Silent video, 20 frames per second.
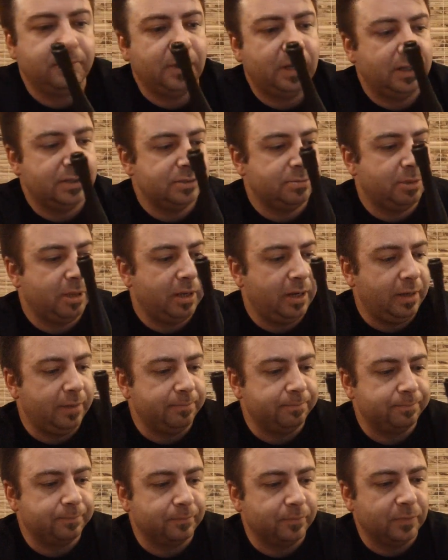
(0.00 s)
that's about it.
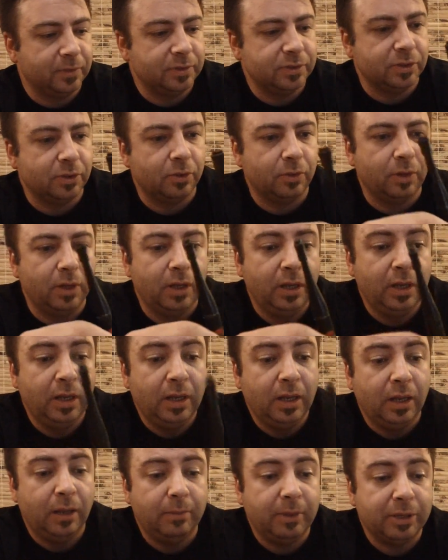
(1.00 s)
So
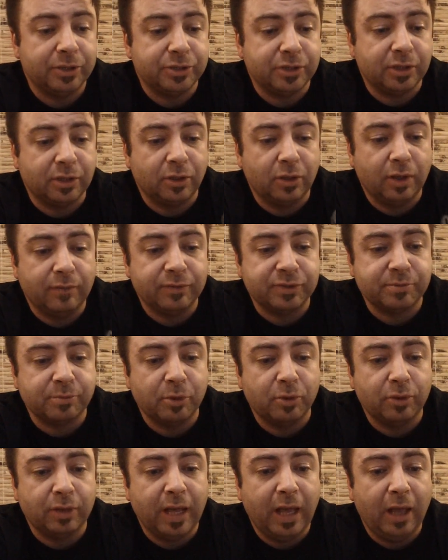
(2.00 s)
I'm actually gonna go have a
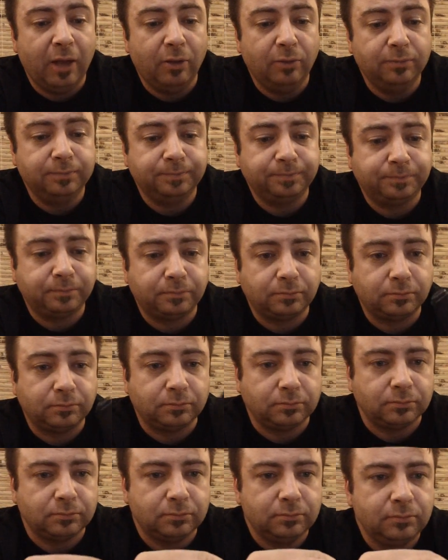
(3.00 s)
smoke now,
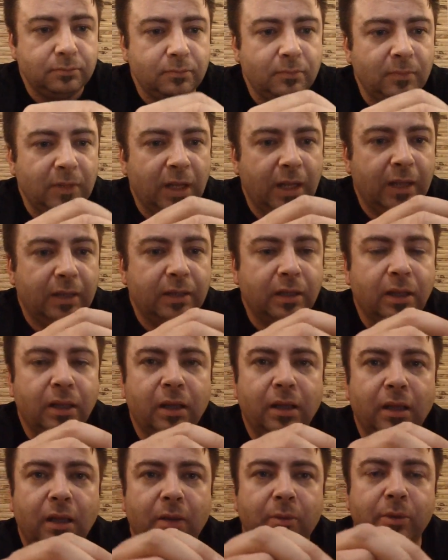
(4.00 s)
and
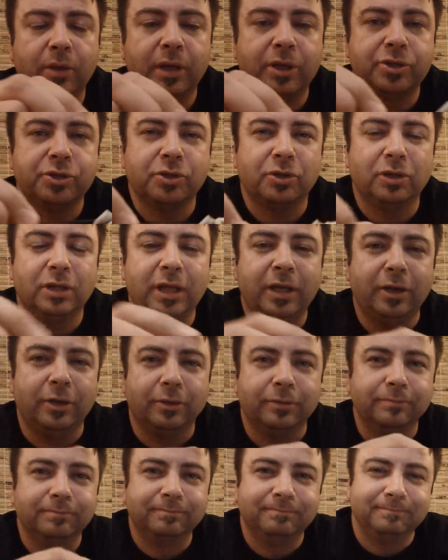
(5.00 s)
I will catch you all later.
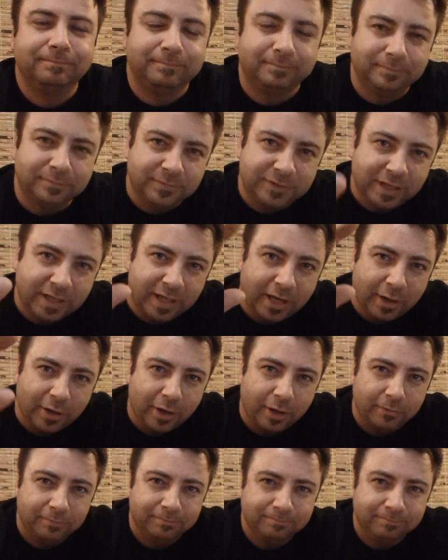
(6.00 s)
Take care now.